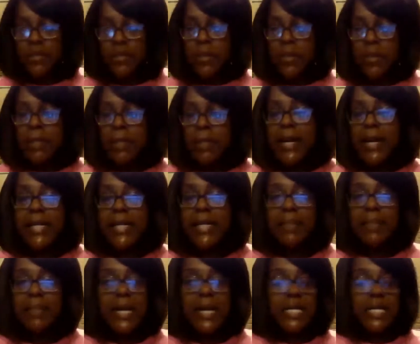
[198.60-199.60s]
My honey
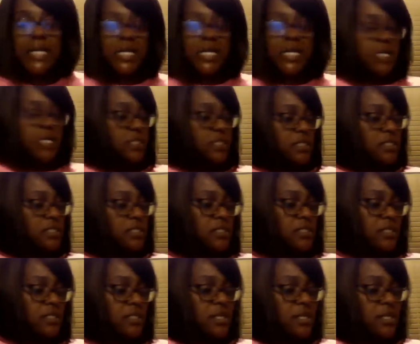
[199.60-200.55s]
bunnies.